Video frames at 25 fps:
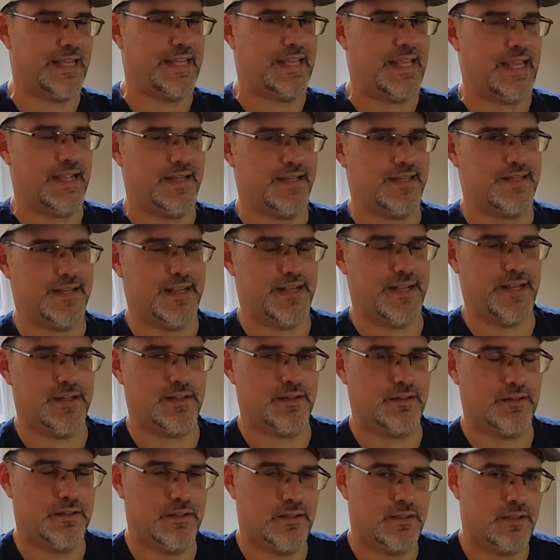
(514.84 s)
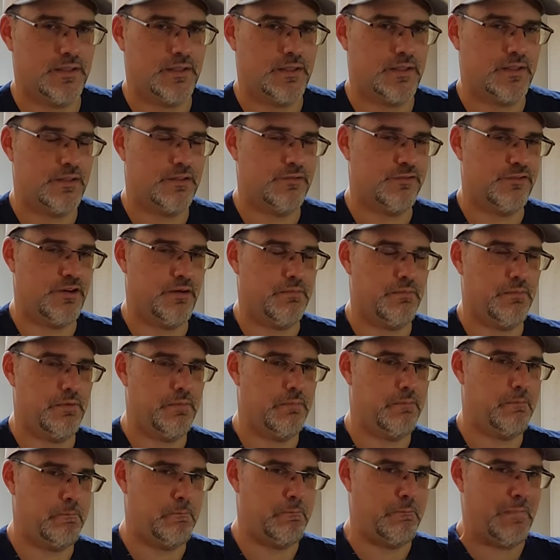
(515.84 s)
can't say it. From
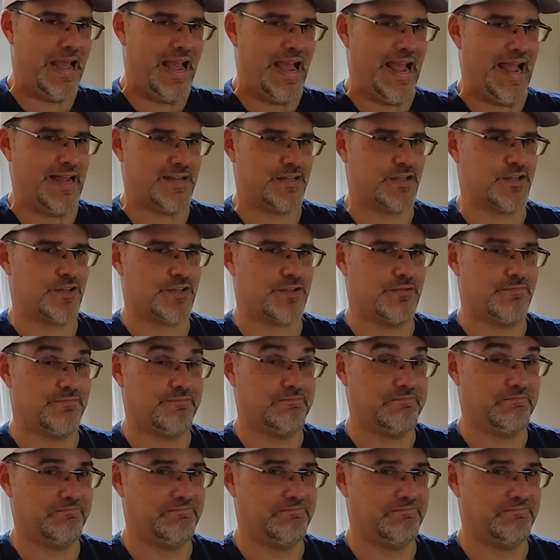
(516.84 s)
Mass.